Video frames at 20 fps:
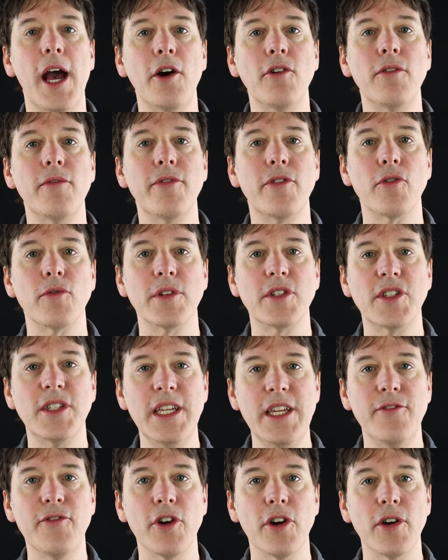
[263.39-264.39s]
out of the
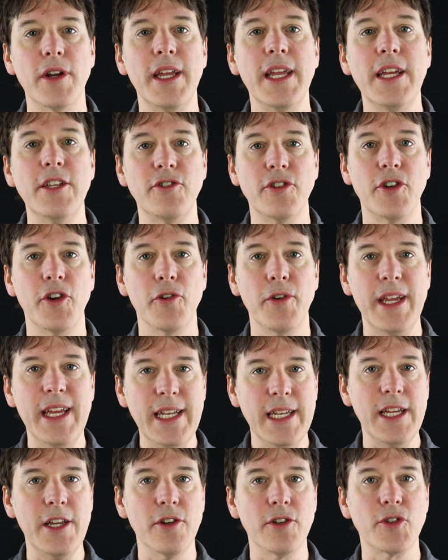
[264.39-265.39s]
receiver into your
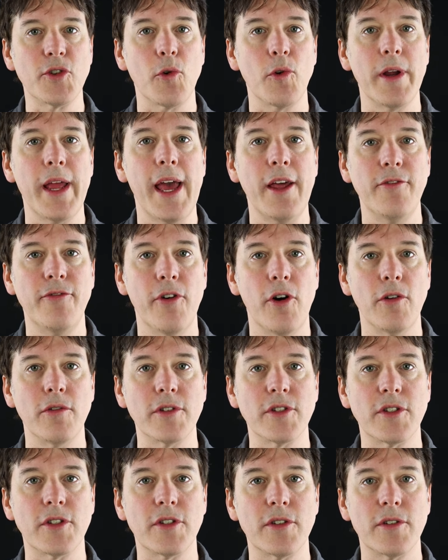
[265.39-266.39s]
in-ears or
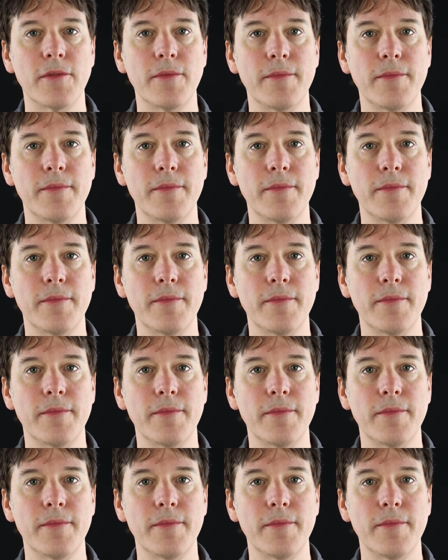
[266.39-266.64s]
headphones.